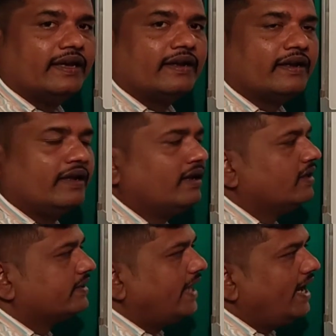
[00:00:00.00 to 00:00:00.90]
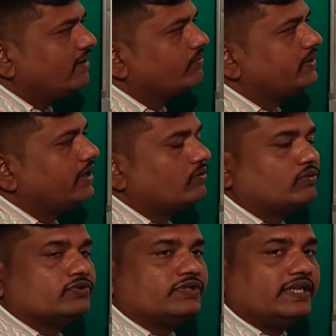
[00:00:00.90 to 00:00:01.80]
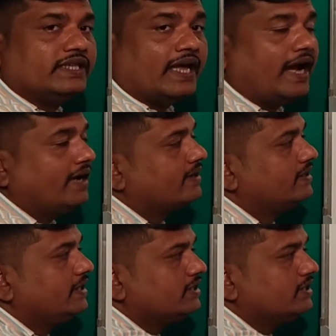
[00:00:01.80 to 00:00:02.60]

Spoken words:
here, that we have to see that